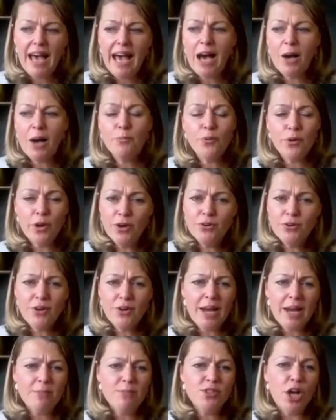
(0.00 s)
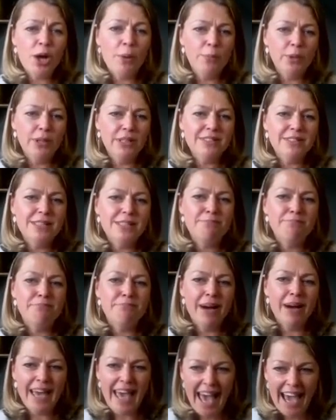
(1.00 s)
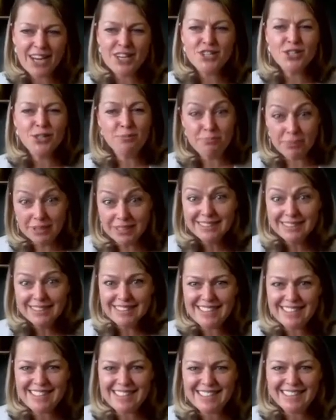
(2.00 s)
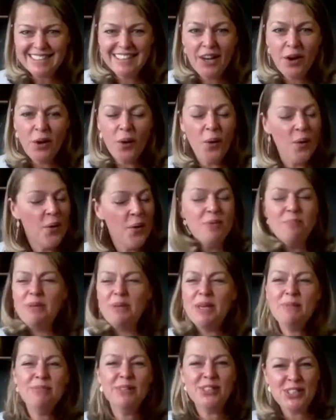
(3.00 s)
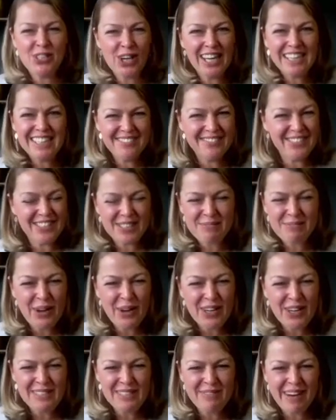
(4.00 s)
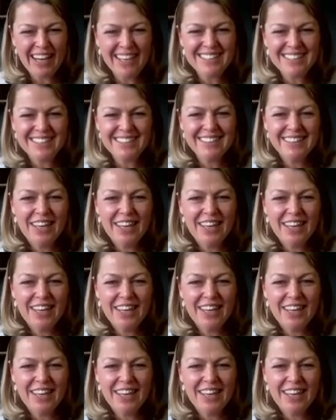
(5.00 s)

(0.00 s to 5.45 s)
Our programs are built by actual builders, all the people Chart have just spoken about.